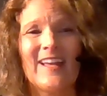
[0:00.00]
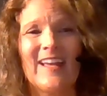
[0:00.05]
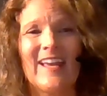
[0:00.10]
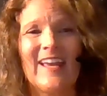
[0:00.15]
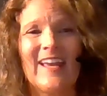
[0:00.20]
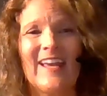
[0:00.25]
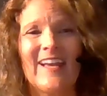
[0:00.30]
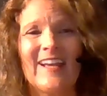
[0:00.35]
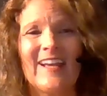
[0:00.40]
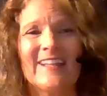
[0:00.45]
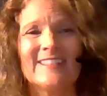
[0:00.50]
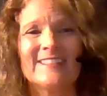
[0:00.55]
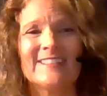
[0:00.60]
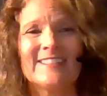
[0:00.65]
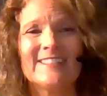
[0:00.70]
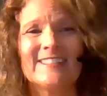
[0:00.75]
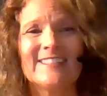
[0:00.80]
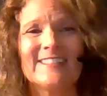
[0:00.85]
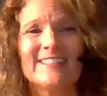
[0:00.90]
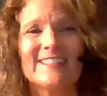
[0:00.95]

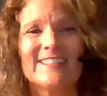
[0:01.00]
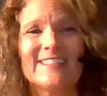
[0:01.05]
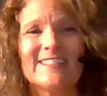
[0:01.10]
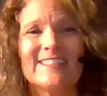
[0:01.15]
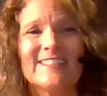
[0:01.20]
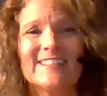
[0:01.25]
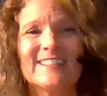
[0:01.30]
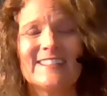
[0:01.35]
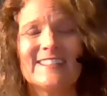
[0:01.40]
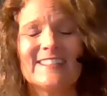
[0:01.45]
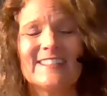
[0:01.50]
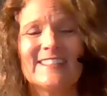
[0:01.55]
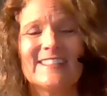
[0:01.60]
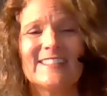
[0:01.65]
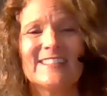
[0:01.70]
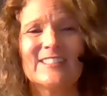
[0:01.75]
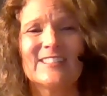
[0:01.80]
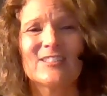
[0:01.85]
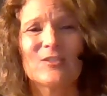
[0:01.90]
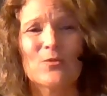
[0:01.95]
And
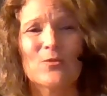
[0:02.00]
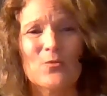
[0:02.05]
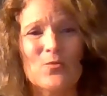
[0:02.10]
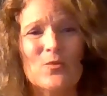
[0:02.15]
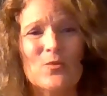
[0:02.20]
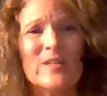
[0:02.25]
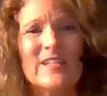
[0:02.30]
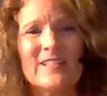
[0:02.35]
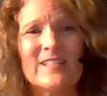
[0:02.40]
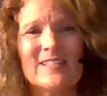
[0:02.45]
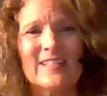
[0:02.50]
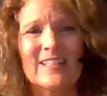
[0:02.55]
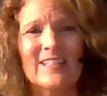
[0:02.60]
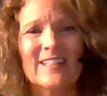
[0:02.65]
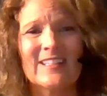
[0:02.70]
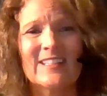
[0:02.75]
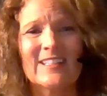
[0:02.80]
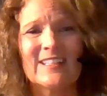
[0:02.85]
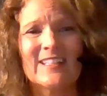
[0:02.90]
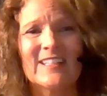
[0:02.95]
the
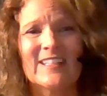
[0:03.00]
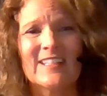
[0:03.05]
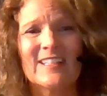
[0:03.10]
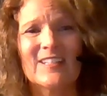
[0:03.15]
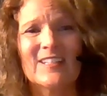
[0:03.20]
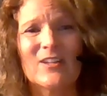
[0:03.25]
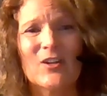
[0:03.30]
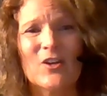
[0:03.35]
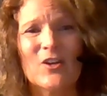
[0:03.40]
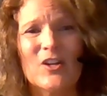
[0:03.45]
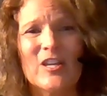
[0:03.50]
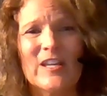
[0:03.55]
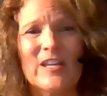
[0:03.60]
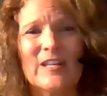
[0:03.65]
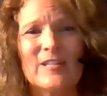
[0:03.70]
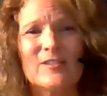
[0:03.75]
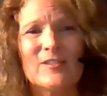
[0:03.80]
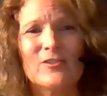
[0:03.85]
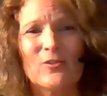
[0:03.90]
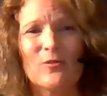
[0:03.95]
reason
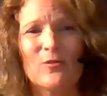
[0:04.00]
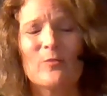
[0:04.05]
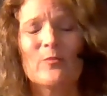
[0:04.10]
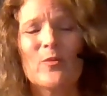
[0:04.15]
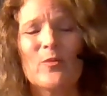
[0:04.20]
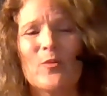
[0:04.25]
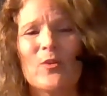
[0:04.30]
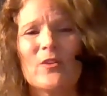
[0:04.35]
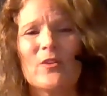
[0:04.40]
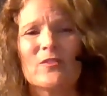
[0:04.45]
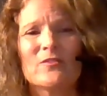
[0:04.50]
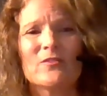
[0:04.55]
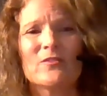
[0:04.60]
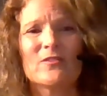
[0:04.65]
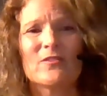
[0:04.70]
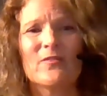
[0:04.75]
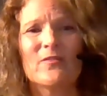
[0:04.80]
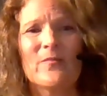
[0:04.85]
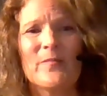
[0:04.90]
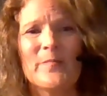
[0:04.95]
it is so important
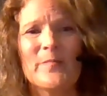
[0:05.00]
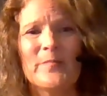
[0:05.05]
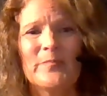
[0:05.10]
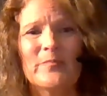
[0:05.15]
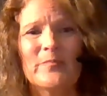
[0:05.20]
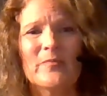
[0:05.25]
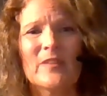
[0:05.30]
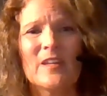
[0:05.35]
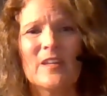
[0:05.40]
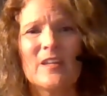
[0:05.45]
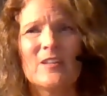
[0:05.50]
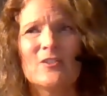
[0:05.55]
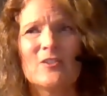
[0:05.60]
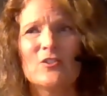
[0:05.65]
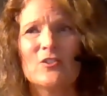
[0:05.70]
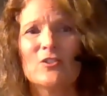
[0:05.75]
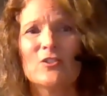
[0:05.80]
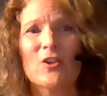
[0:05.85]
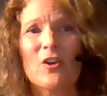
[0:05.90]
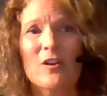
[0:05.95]

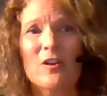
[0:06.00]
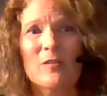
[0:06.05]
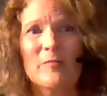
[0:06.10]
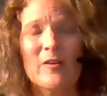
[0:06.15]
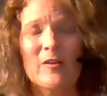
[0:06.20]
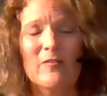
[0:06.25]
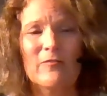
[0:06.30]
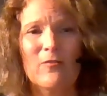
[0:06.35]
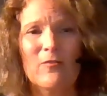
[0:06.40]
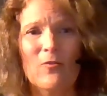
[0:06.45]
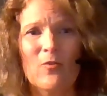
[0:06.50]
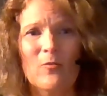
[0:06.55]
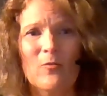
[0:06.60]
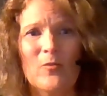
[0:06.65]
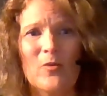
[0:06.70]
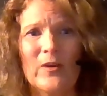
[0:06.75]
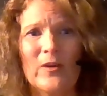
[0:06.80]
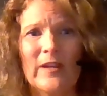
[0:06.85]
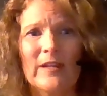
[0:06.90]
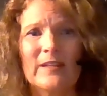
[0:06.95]
to talk about focal
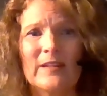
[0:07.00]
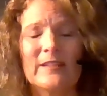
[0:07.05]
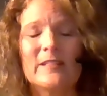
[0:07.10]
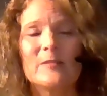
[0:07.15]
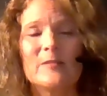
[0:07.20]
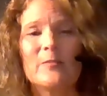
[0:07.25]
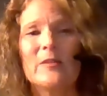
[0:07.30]
point is